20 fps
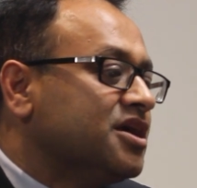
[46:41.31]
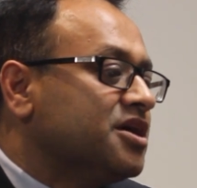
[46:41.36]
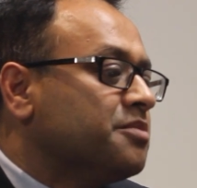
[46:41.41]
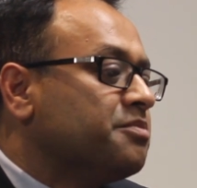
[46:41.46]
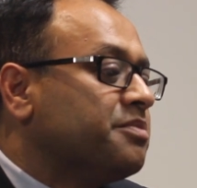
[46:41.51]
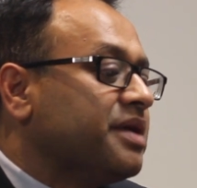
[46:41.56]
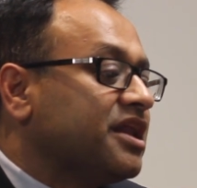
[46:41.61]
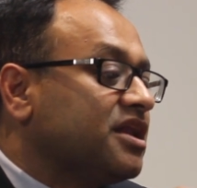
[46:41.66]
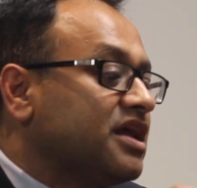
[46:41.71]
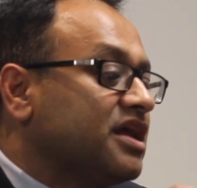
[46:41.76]

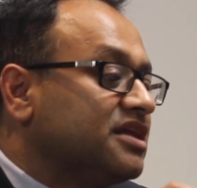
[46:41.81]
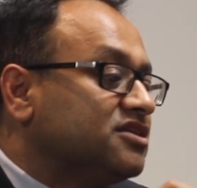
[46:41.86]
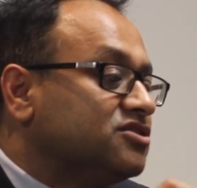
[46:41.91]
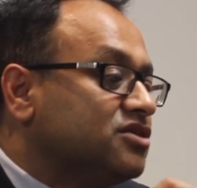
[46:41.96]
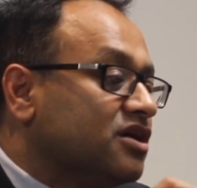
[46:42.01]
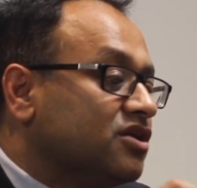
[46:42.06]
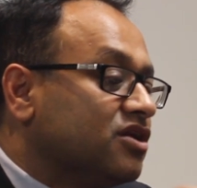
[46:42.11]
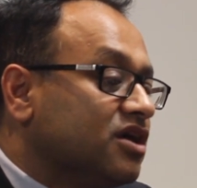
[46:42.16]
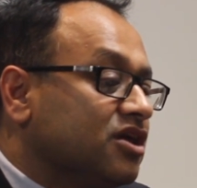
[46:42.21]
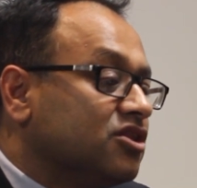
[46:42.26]
But
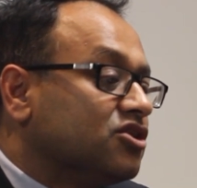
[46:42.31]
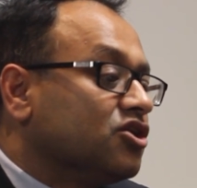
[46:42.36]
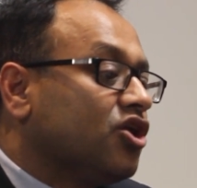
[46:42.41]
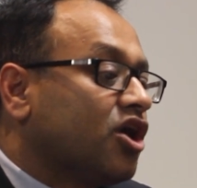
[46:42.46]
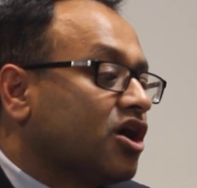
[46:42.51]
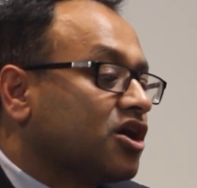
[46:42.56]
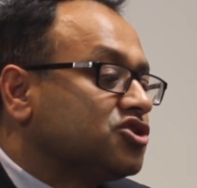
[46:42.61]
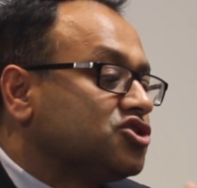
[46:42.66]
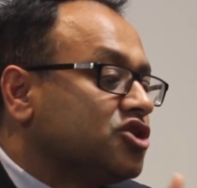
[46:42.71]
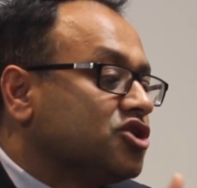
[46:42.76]
in the
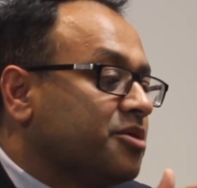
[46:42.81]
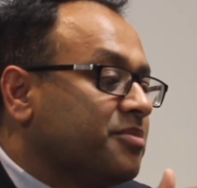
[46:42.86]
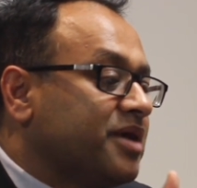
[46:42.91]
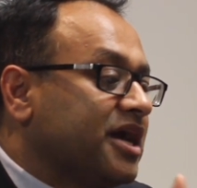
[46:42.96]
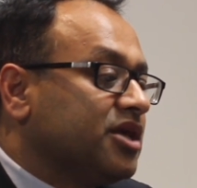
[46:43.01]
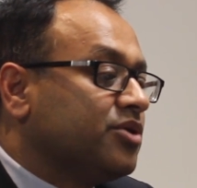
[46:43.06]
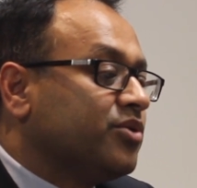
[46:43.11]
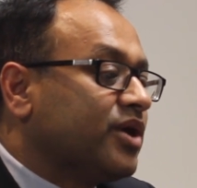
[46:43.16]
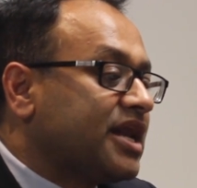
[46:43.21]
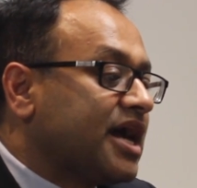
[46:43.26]
longer term,
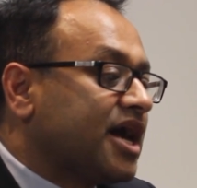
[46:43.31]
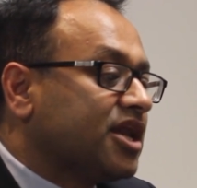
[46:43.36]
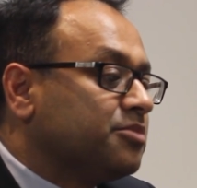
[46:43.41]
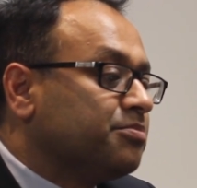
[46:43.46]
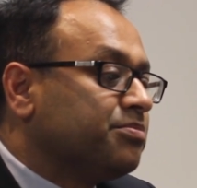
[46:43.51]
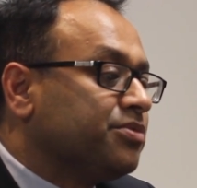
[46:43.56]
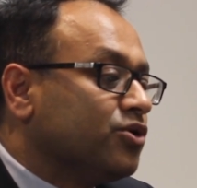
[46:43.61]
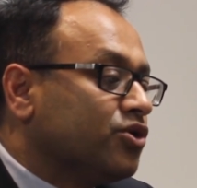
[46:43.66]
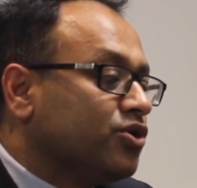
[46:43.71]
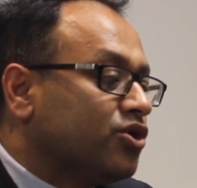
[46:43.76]
anyone
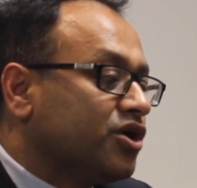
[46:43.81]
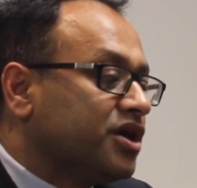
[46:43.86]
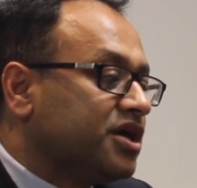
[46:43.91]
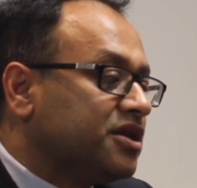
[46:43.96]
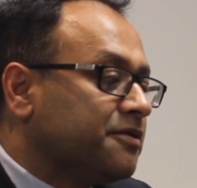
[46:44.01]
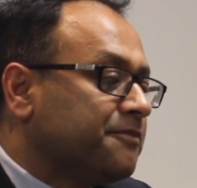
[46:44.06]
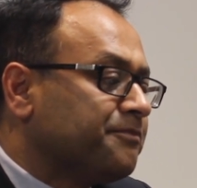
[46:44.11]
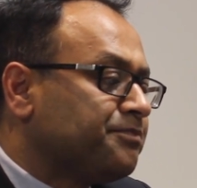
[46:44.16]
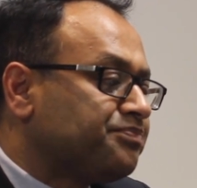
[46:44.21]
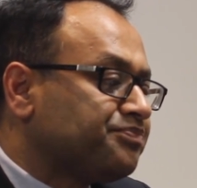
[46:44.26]

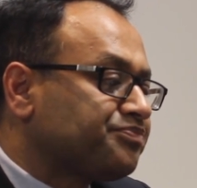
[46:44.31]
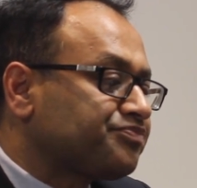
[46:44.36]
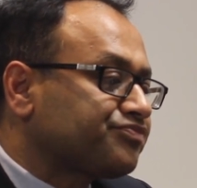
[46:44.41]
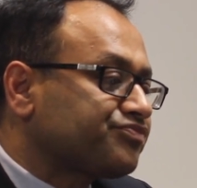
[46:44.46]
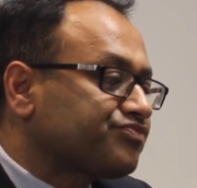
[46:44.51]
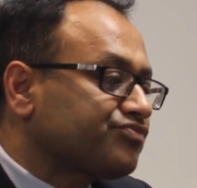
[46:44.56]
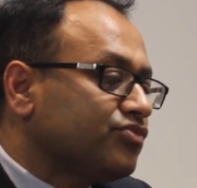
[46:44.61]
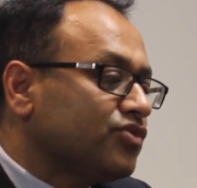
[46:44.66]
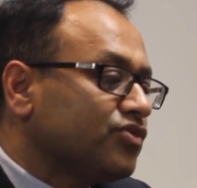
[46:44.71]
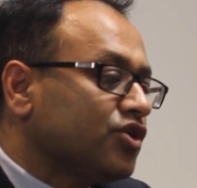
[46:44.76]
unemployed
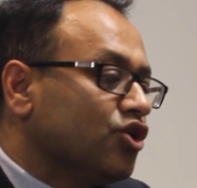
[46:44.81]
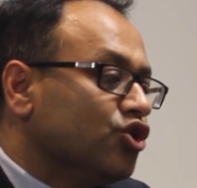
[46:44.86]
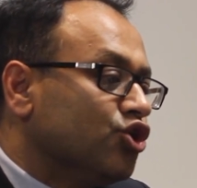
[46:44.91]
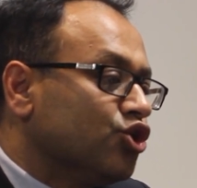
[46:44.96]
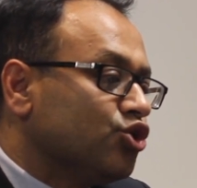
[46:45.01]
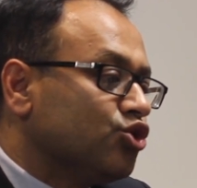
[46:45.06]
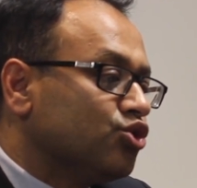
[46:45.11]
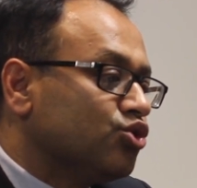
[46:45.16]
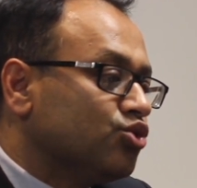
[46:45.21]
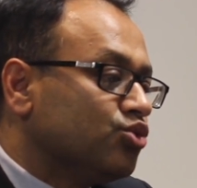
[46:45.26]

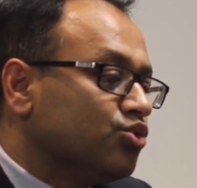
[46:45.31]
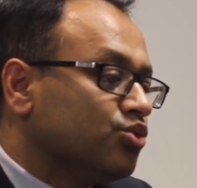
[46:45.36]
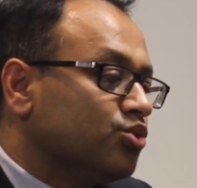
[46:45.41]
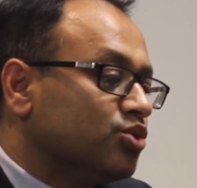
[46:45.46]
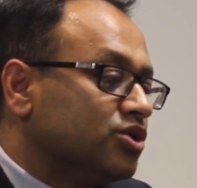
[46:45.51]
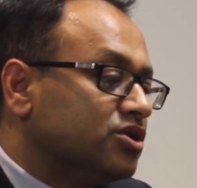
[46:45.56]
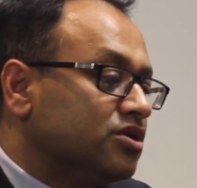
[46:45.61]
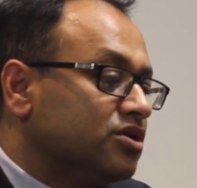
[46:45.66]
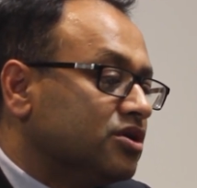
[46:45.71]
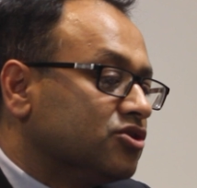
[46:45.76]
who
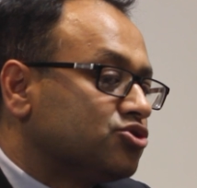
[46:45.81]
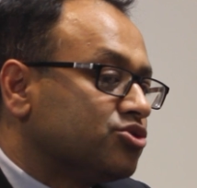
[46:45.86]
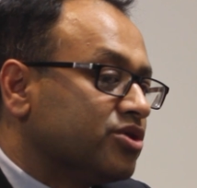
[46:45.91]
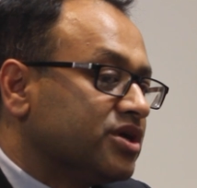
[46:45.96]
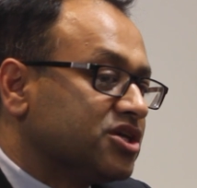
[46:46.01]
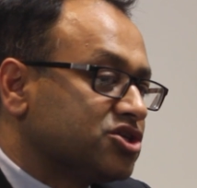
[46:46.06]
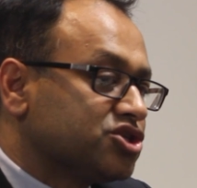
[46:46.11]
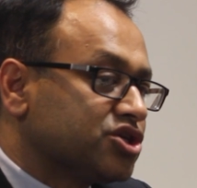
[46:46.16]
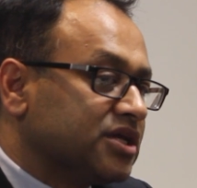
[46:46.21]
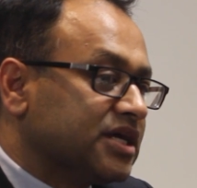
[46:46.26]
would
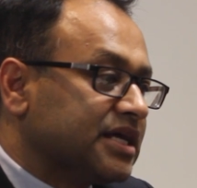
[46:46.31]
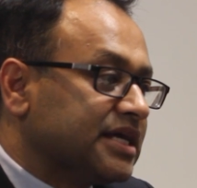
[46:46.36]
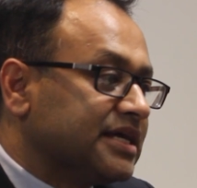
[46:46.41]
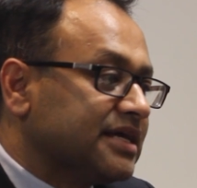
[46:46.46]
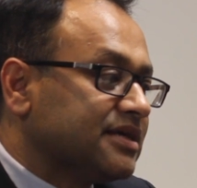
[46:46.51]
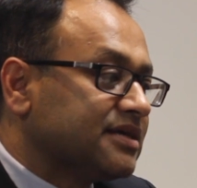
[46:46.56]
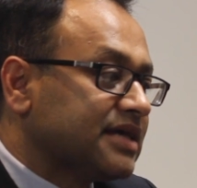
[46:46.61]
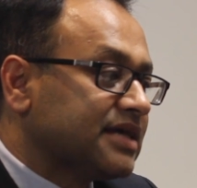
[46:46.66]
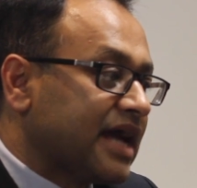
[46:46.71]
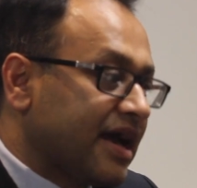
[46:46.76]

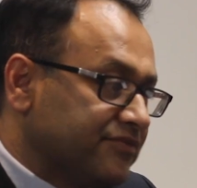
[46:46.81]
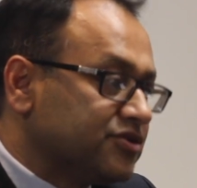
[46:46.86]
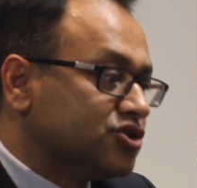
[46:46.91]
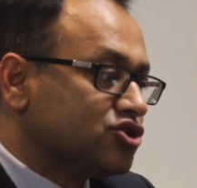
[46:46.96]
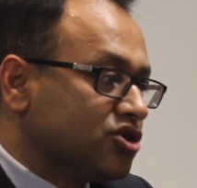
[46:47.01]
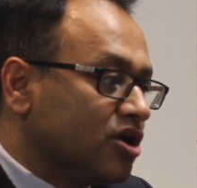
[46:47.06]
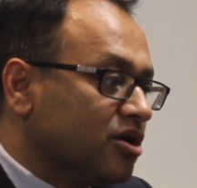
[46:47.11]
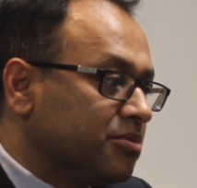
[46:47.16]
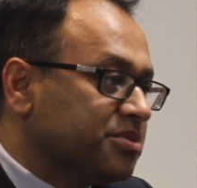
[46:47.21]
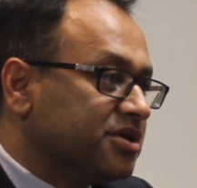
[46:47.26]
traditionally have a
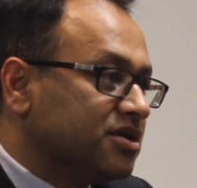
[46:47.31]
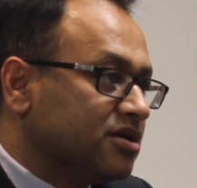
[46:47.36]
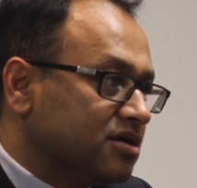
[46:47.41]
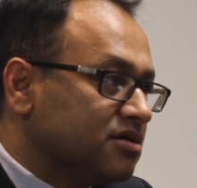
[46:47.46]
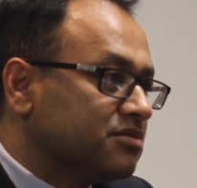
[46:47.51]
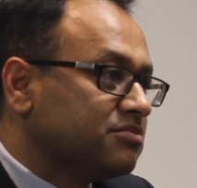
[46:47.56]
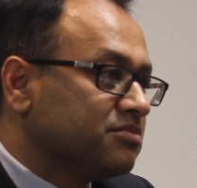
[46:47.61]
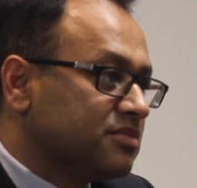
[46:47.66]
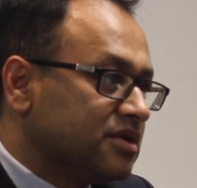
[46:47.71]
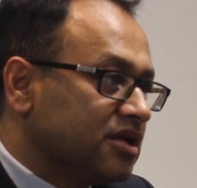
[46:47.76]
job in
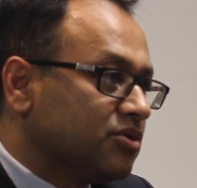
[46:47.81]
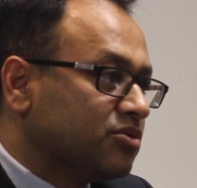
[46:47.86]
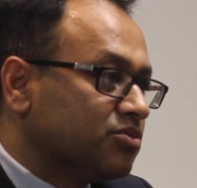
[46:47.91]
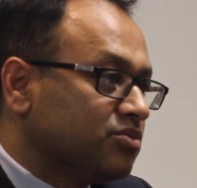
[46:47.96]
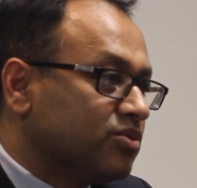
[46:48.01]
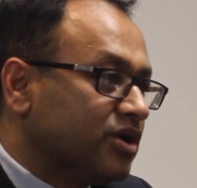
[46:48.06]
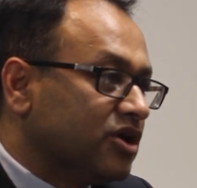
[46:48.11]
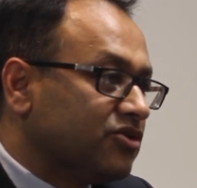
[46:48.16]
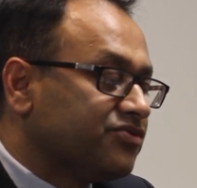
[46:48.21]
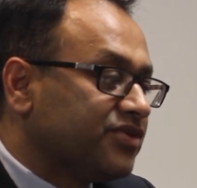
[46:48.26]
a
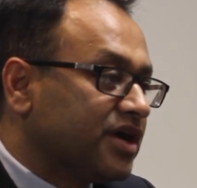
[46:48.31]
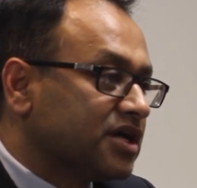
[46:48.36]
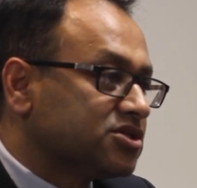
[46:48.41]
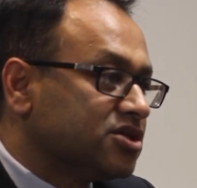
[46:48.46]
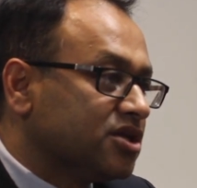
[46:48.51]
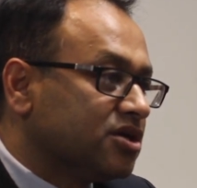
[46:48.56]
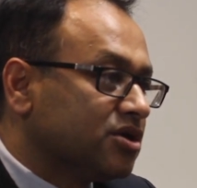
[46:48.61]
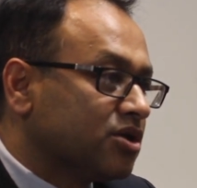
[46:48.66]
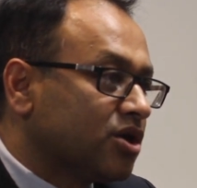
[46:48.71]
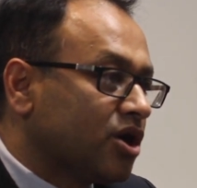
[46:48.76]

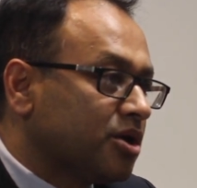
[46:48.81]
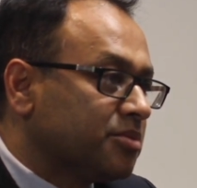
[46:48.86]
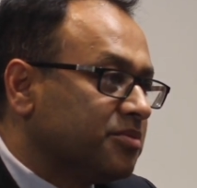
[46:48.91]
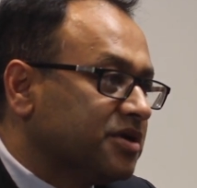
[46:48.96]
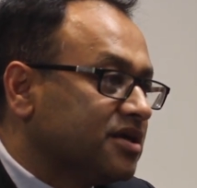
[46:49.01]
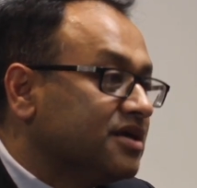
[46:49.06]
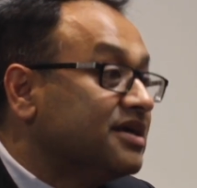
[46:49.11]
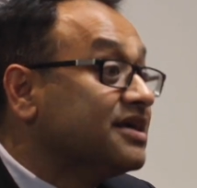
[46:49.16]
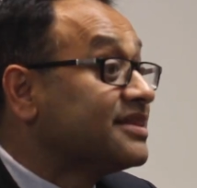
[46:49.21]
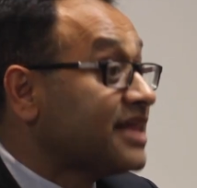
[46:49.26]
well-functioning economy,
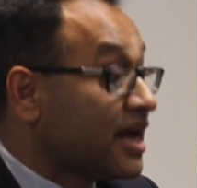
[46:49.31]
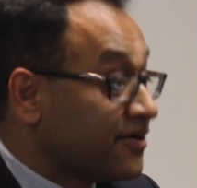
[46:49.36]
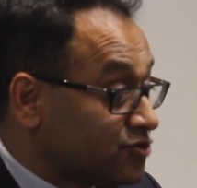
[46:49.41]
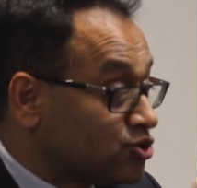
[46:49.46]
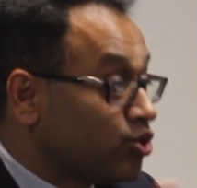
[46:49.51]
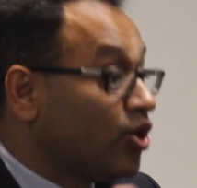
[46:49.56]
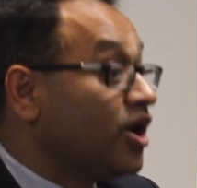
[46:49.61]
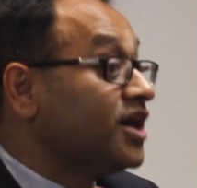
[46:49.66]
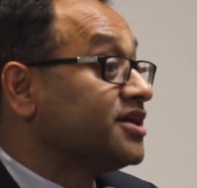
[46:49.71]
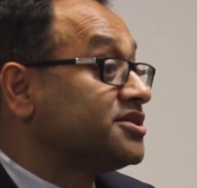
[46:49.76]
they have
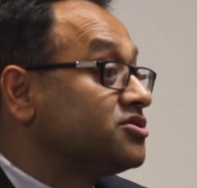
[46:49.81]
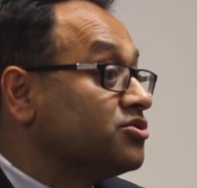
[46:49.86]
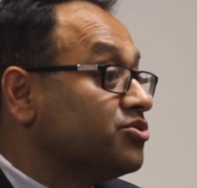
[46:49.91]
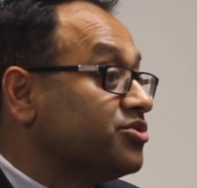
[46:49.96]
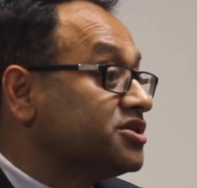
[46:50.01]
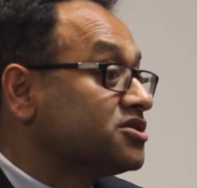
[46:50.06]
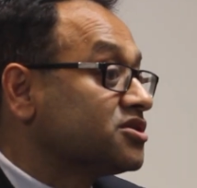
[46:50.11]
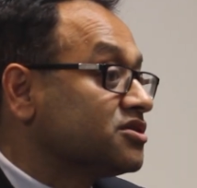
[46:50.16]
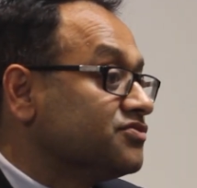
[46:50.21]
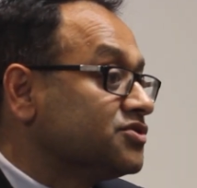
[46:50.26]
twice the
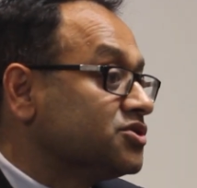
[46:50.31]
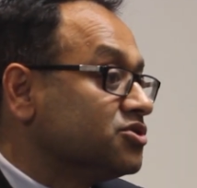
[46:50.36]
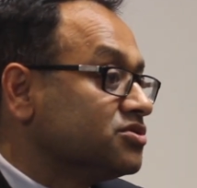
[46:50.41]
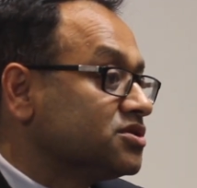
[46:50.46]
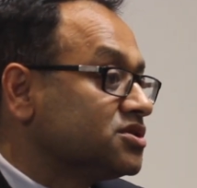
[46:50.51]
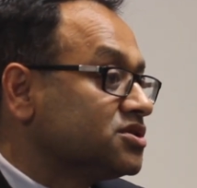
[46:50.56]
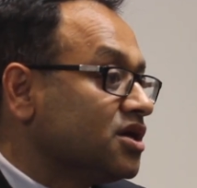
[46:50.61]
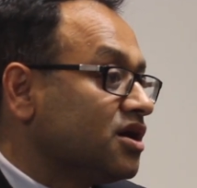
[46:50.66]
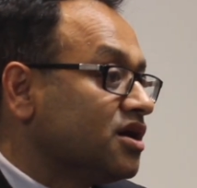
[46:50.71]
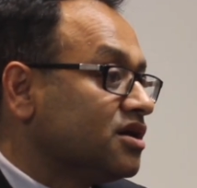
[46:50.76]
risk of
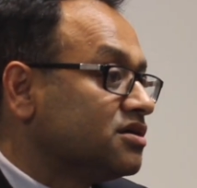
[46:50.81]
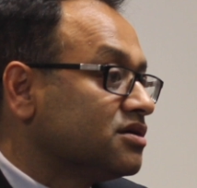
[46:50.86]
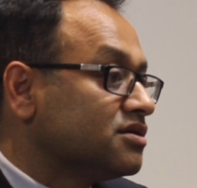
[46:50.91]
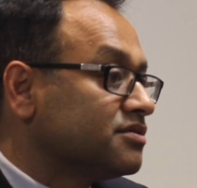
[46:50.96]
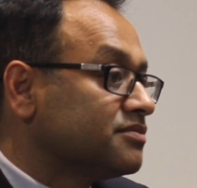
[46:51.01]
suicide.